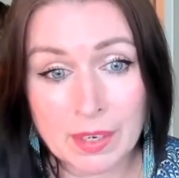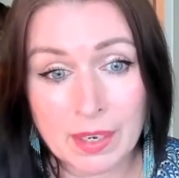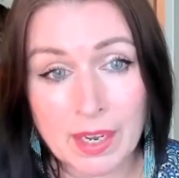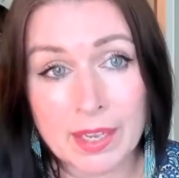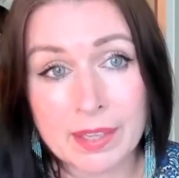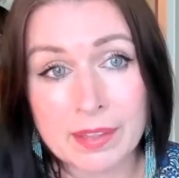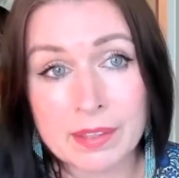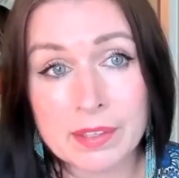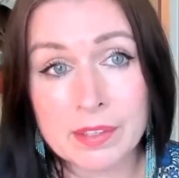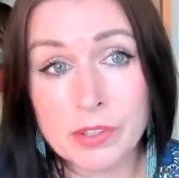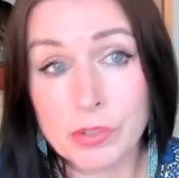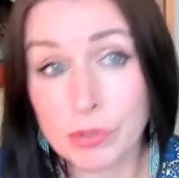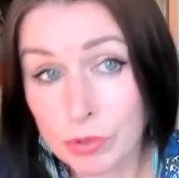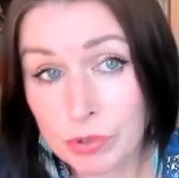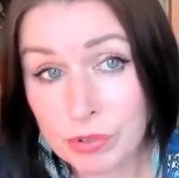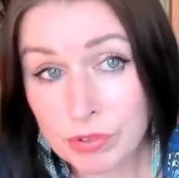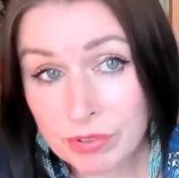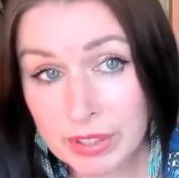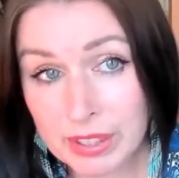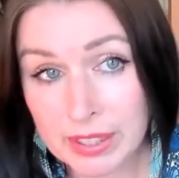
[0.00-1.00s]
And the
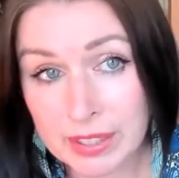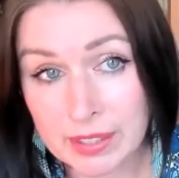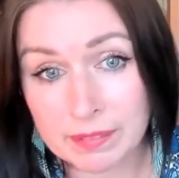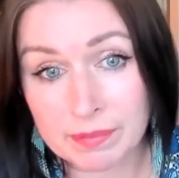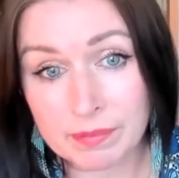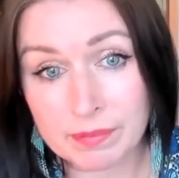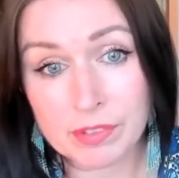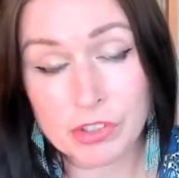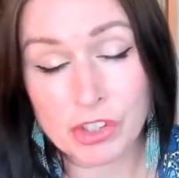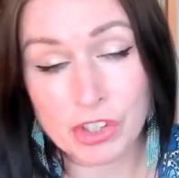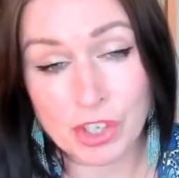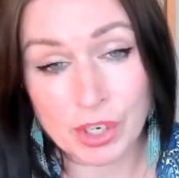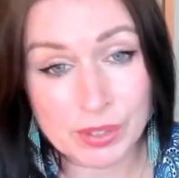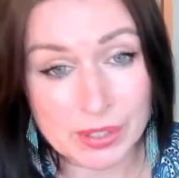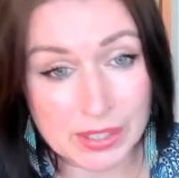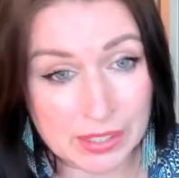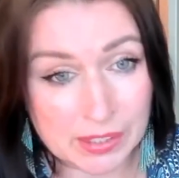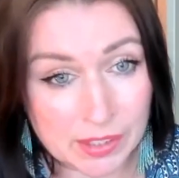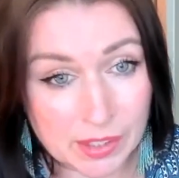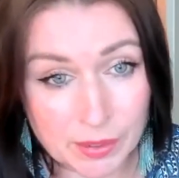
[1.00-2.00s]
story
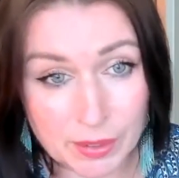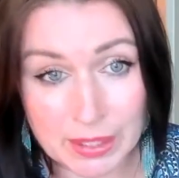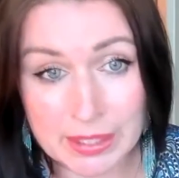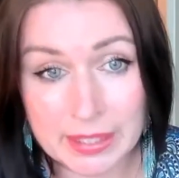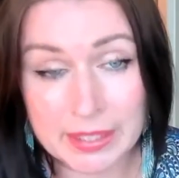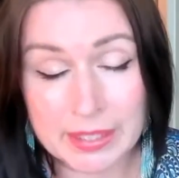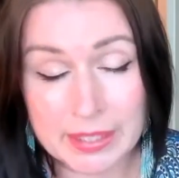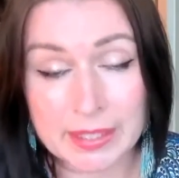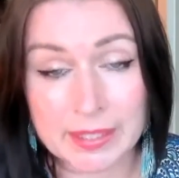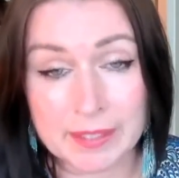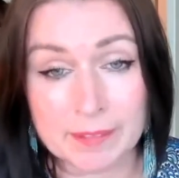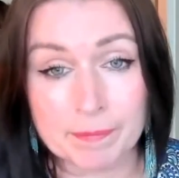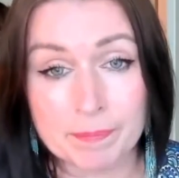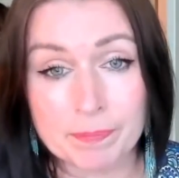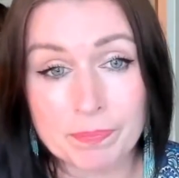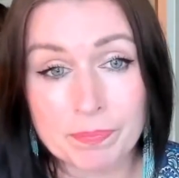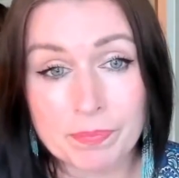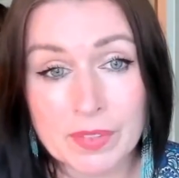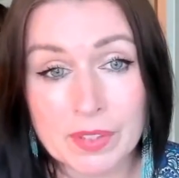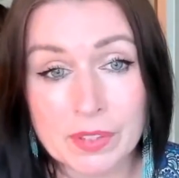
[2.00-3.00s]
shows that so clearly.
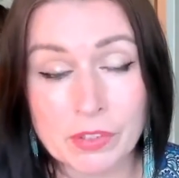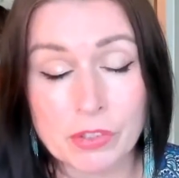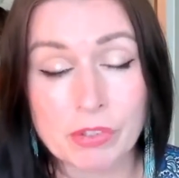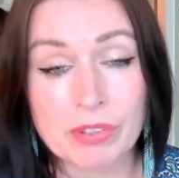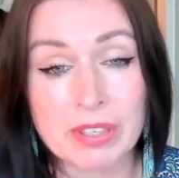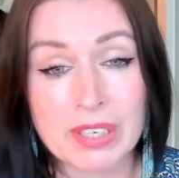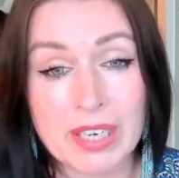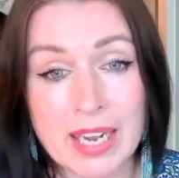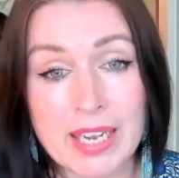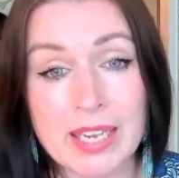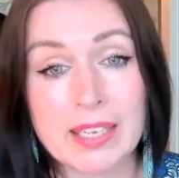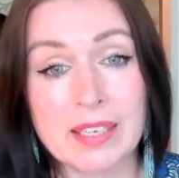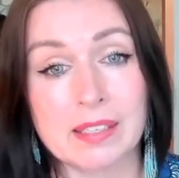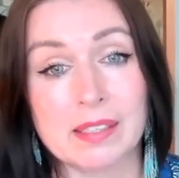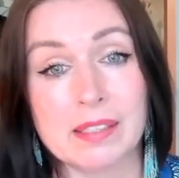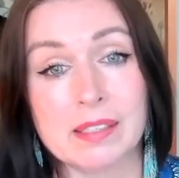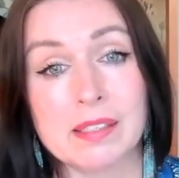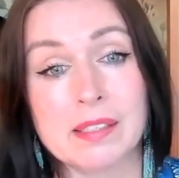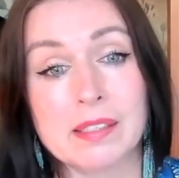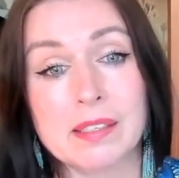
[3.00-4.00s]
The story
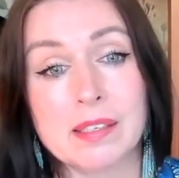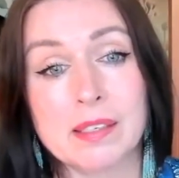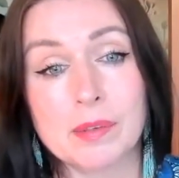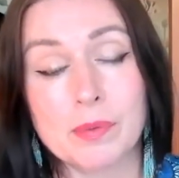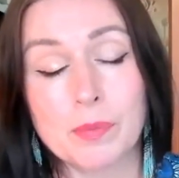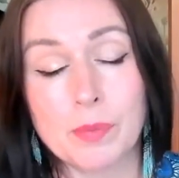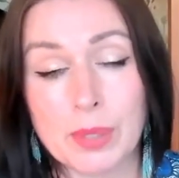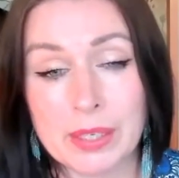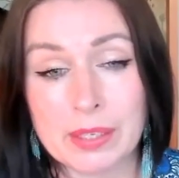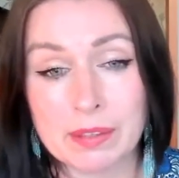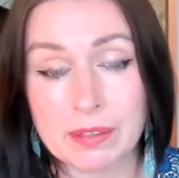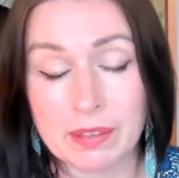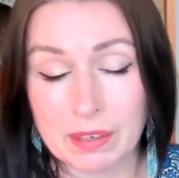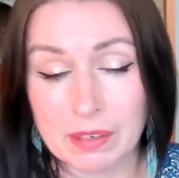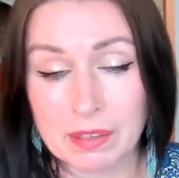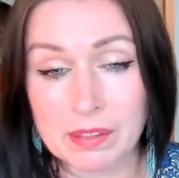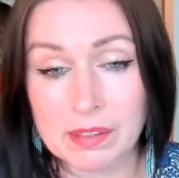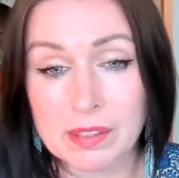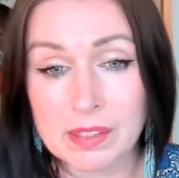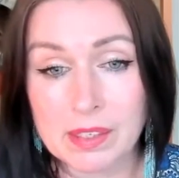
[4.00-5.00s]
ends with the
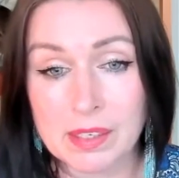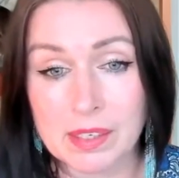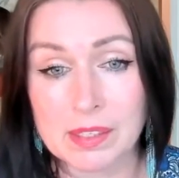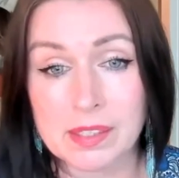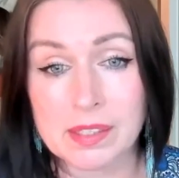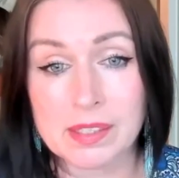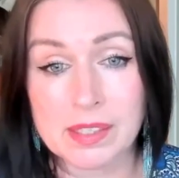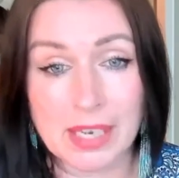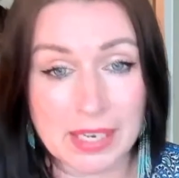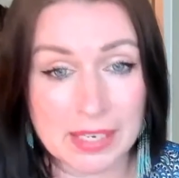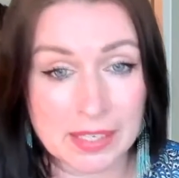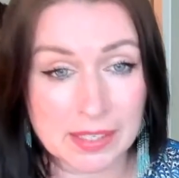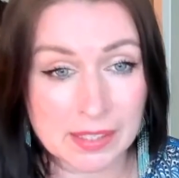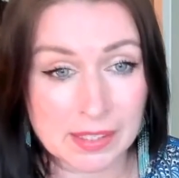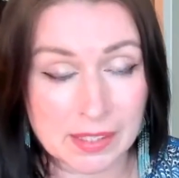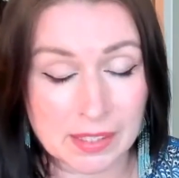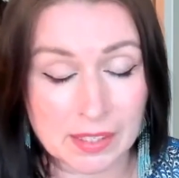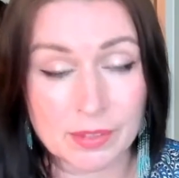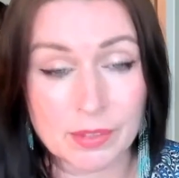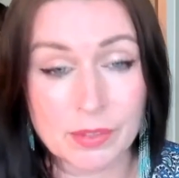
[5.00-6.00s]
hunter
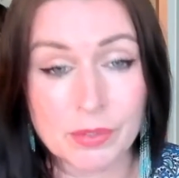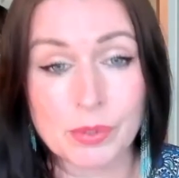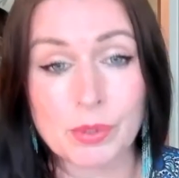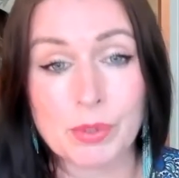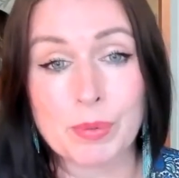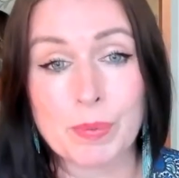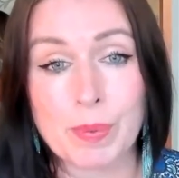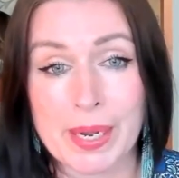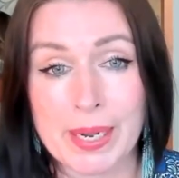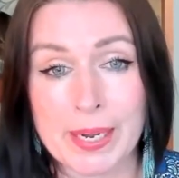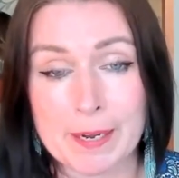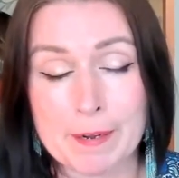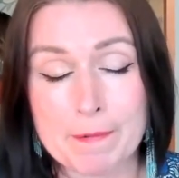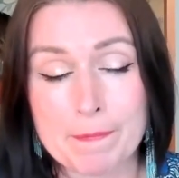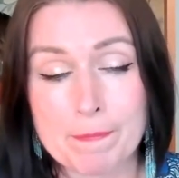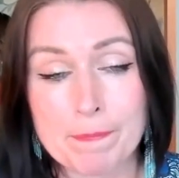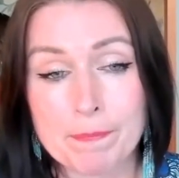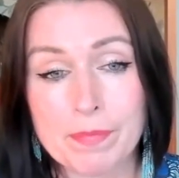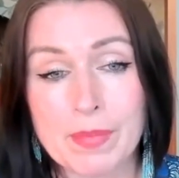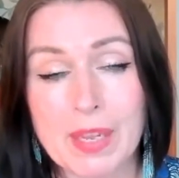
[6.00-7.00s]
standing at the doorway,
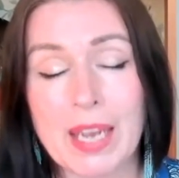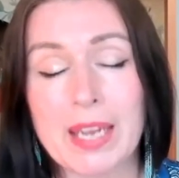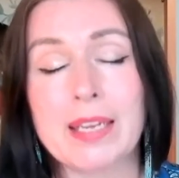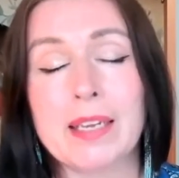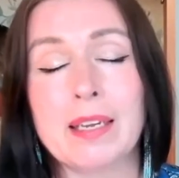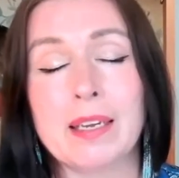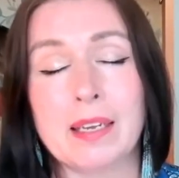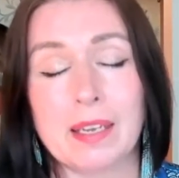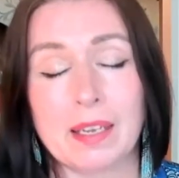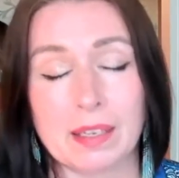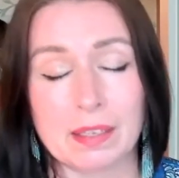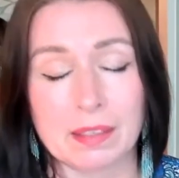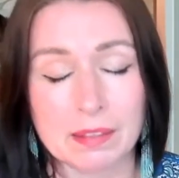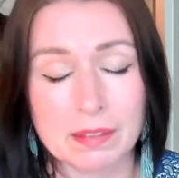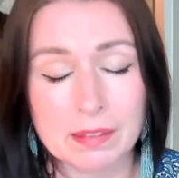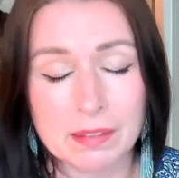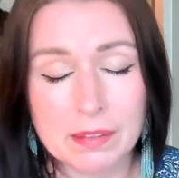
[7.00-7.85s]
aching